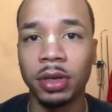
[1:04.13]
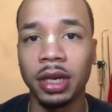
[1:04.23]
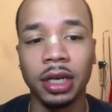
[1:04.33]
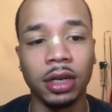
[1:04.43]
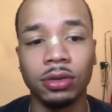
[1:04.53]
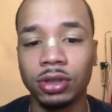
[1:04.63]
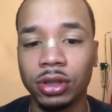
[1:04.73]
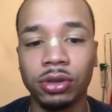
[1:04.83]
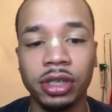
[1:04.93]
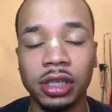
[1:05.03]
and it was
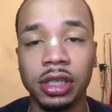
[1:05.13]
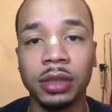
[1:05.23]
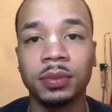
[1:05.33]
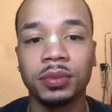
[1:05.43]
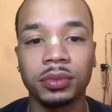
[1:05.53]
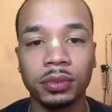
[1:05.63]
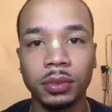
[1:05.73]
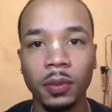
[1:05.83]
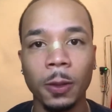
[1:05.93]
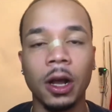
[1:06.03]
still healing.
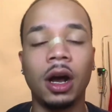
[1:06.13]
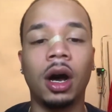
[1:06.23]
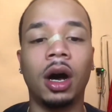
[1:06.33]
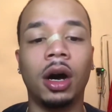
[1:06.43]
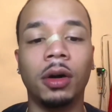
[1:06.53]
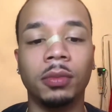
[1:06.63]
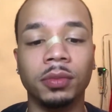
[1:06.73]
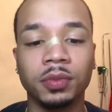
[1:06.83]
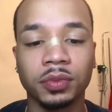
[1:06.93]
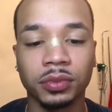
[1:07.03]

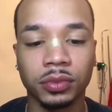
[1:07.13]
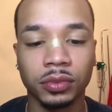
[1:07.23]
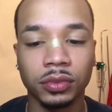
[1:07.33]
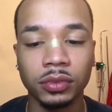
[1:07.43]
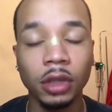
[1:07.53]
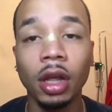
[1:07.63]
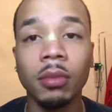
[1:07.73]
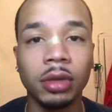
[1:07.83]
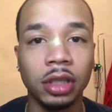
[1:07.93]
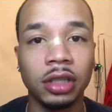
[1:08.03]

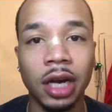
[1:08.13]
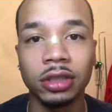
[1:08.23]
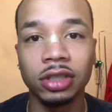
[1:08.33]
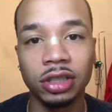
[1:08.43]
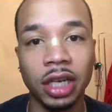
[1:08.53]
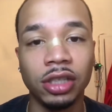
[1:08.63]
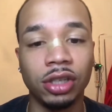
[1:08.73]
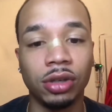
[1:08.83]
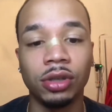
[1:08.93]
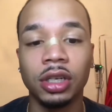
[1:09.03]
But the doctor said,
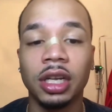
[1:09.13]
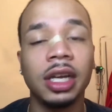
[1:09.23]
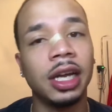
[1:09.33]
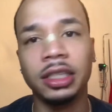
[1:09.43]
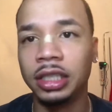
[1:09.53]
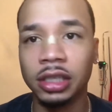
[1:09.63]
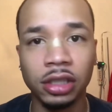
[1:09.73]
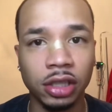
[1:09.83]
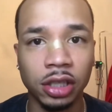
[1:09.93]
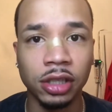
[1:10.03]
it's healing
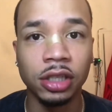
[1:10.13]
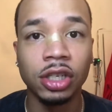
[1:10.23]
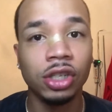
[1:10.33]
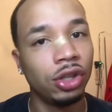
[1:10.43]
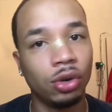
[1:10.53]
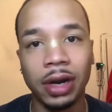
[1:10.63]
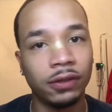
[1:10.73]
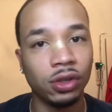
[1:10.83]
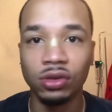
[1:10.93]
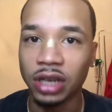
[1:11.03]
good. You don't have to
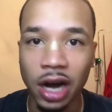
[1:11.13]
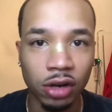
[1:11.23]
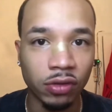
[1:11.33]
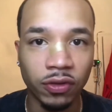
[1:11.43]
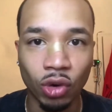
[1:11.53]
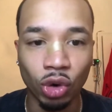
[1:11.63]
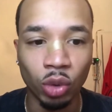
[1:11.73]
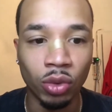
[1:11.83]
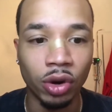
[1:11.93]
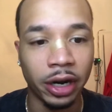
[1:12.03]
use Aquaphor no
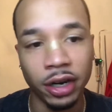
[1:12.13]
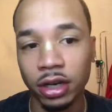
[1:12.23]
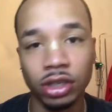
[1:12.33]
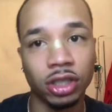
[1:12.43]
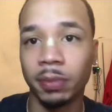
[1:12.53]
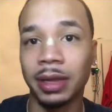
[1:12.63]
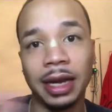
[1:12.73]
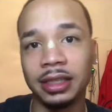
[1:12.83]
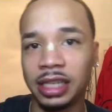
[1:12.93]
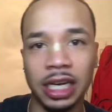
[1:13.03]
more. Now you could just apply
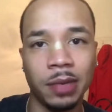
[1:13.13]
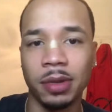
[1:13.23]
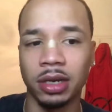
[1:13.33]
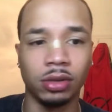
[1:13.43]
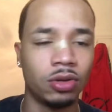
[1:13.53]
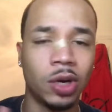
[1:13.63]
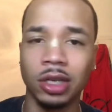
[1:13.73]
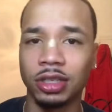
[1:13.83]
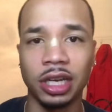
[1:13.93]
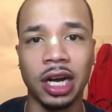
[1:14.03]
tape and go
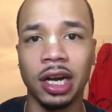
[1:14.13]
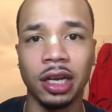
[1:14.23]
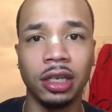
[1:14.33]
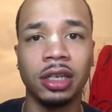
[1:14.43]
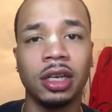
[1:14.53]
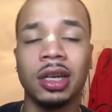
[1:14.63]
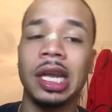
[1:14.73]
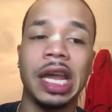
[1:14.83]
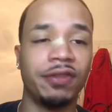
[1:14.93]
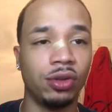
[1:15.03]
outside.
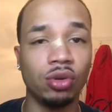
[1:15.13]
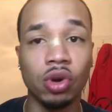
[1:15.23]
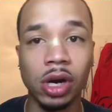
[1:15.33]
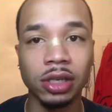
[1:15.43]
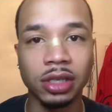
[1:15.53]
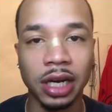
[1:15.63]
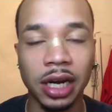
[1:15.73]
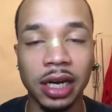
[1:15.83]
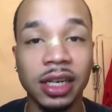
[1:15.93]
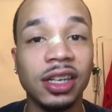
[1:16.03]
If you do go
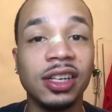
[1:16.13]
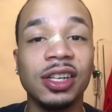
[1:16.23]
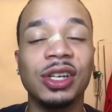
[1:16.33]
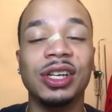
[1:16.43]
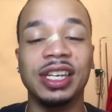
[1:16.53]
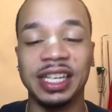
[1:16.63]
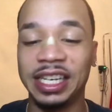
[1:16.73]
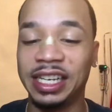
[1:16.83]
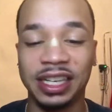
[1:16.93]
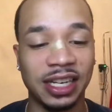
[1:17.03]
outside, he
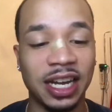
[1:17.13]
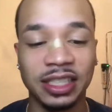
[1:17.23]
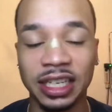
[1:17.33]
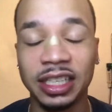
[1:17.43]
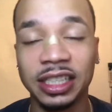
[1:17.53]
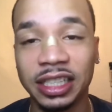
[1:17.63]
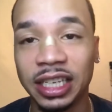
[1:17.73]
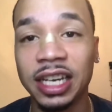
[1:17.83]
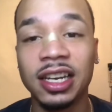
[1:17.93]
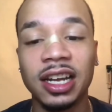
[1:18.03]
could not
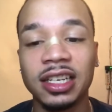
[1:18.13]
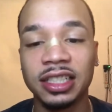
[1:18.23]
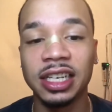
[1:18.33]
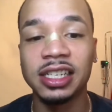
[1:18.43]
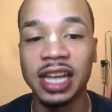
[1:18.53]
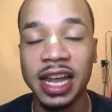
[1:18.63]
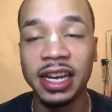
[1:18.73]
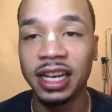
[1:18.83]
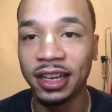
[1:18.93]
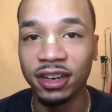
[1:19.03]
say this any
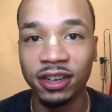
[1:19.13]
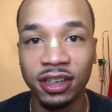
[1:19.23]
clearer.